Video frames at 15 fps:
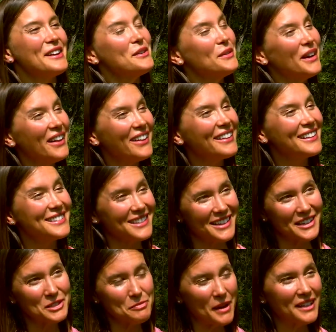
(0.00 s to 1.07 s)
well, it's
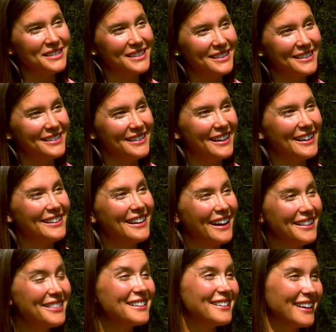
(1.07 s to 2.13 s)
unexpected, and
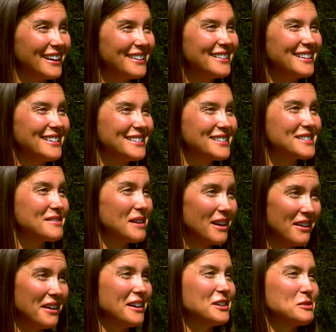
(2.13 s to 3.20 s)
Ninth and Ninth is an
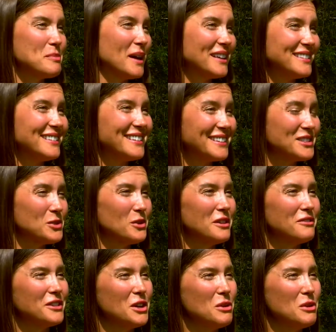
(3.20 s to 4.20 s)
unexpected sort of